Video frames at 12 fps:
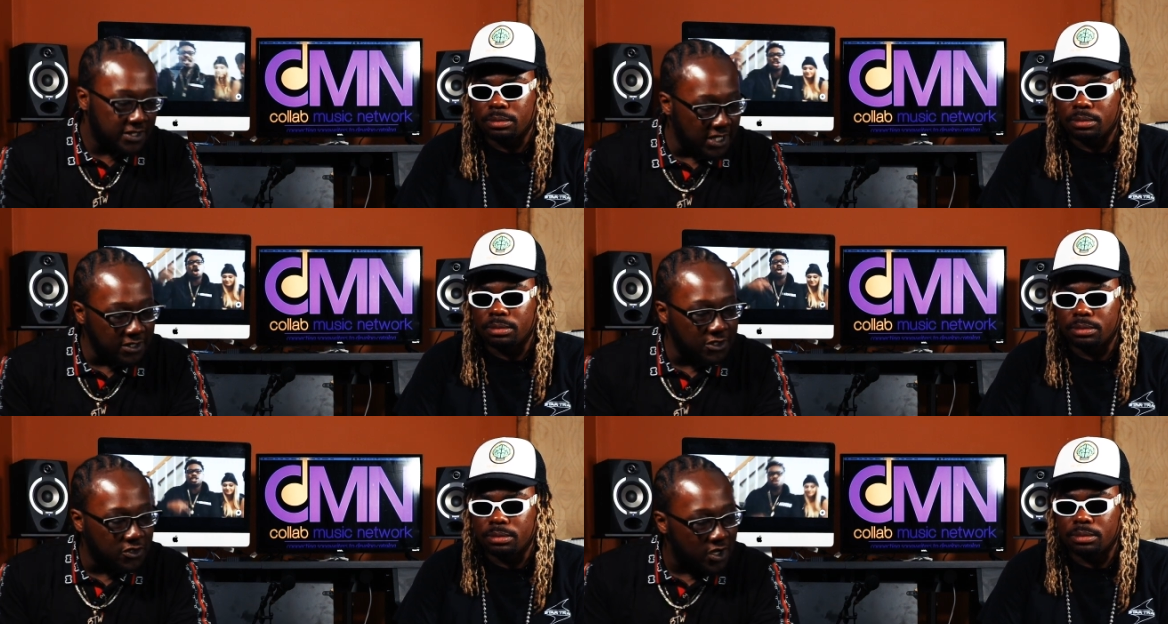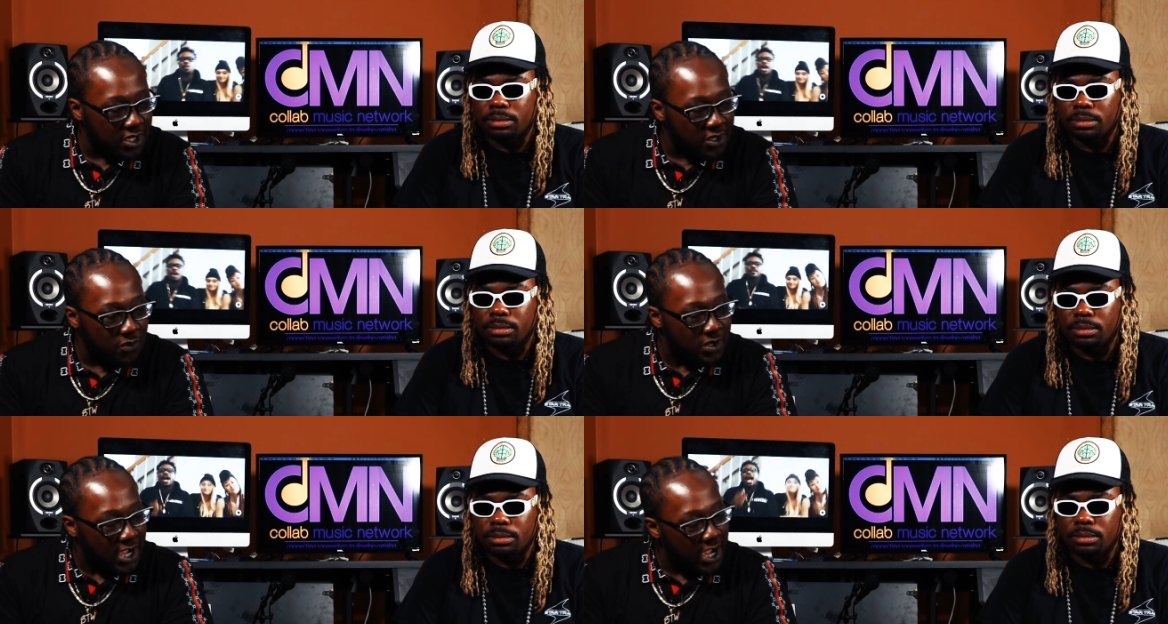Speaker 1: Say you stranded
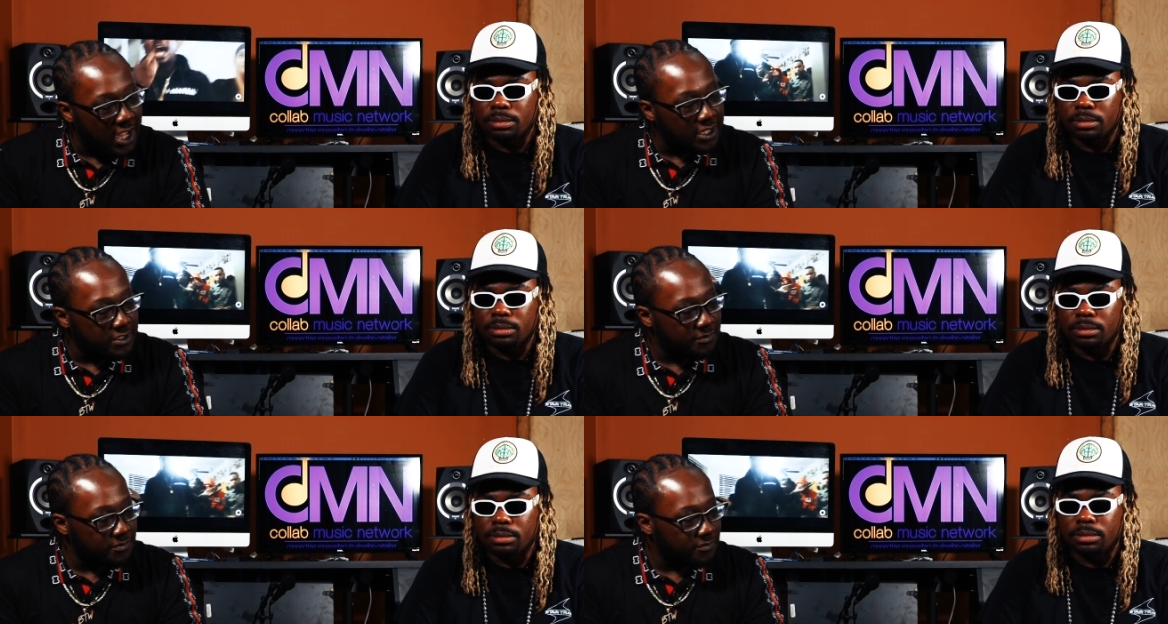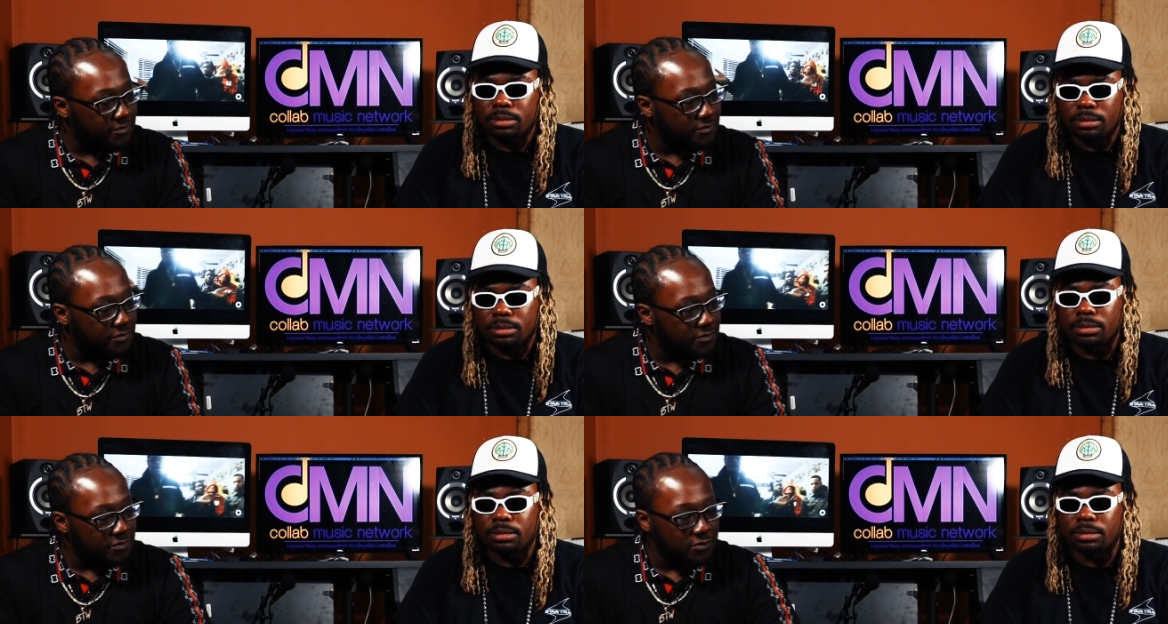on the island.
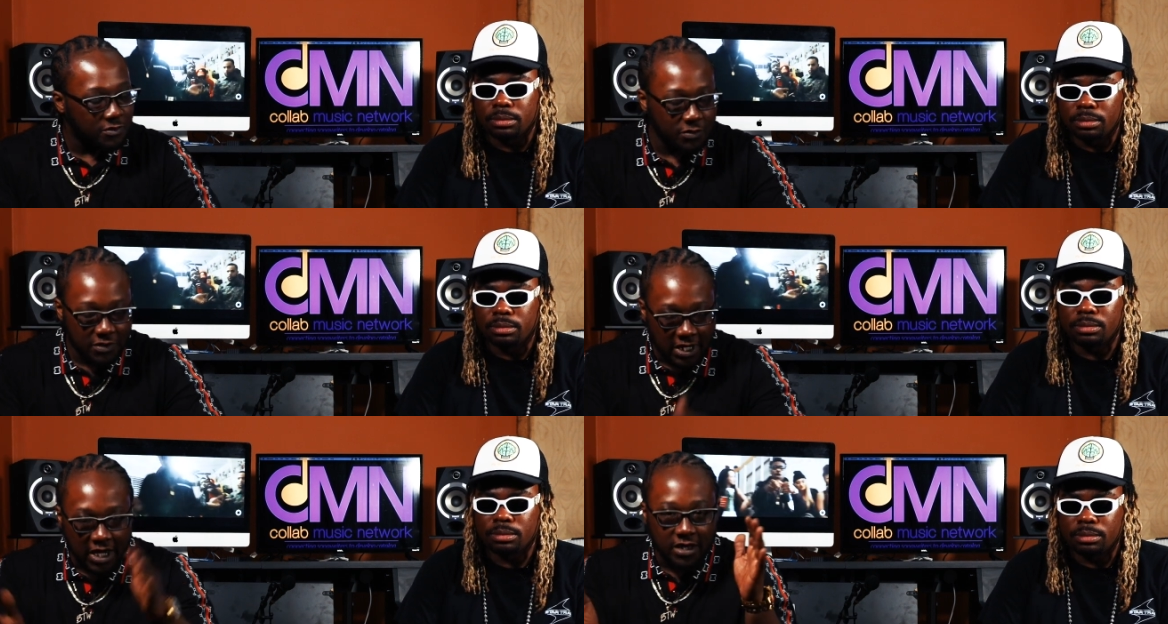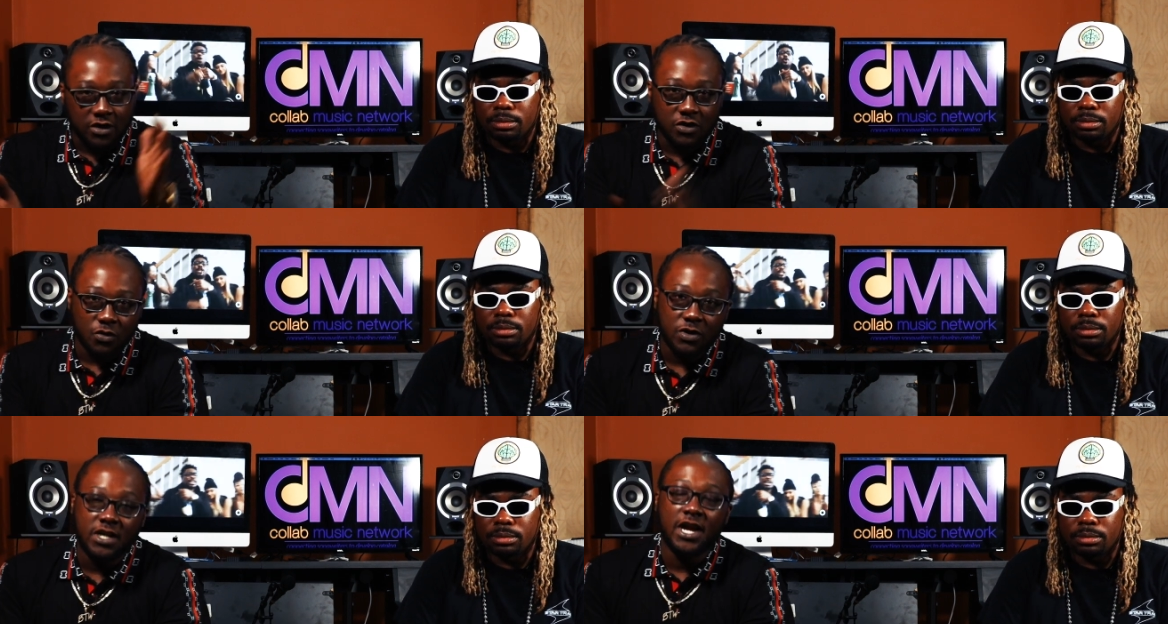Mm-hmm. You got
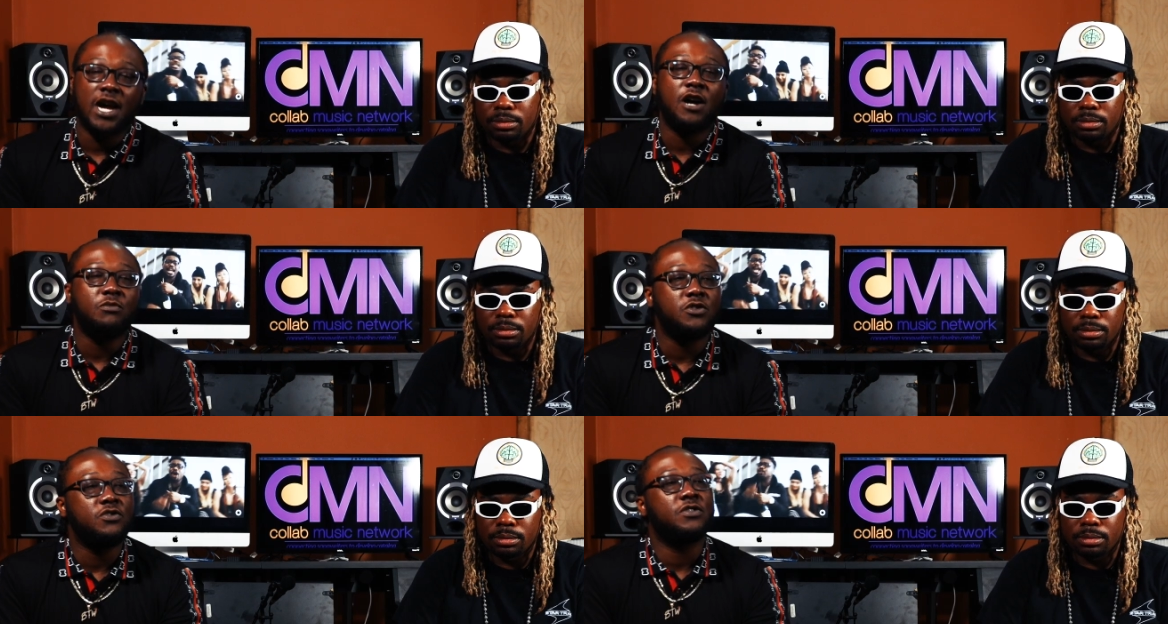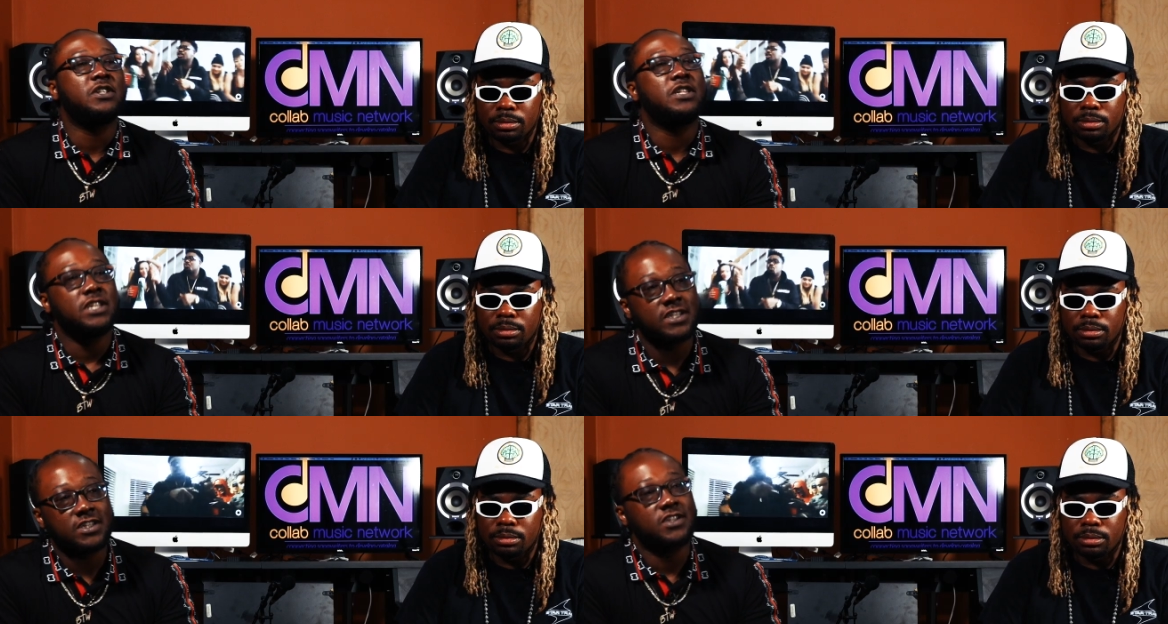3 albums you
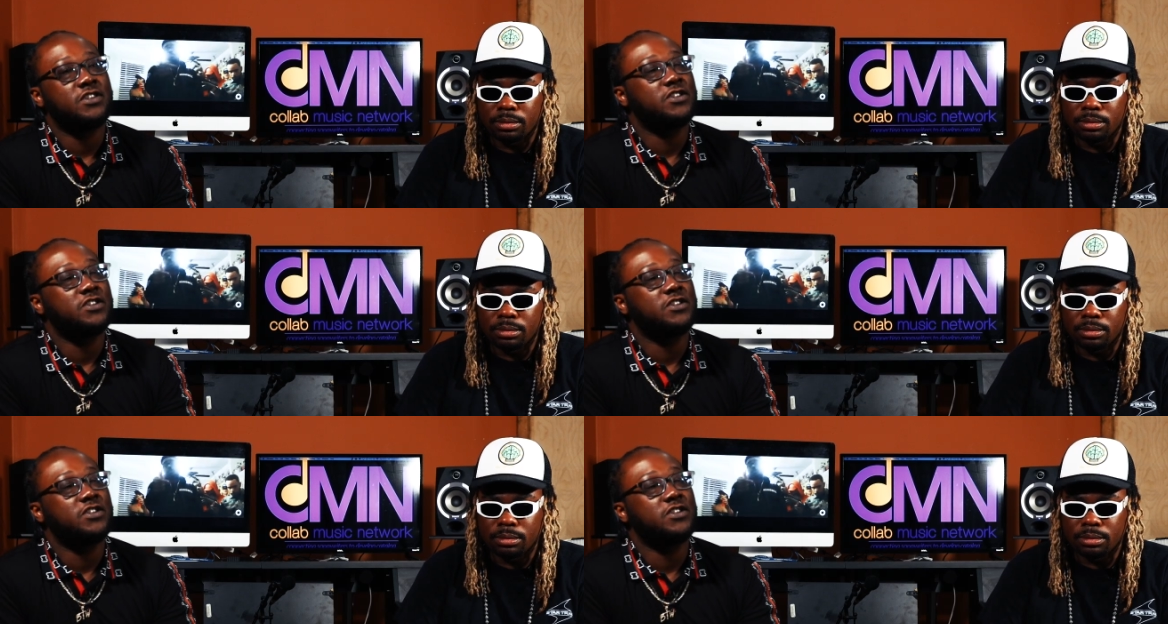can listen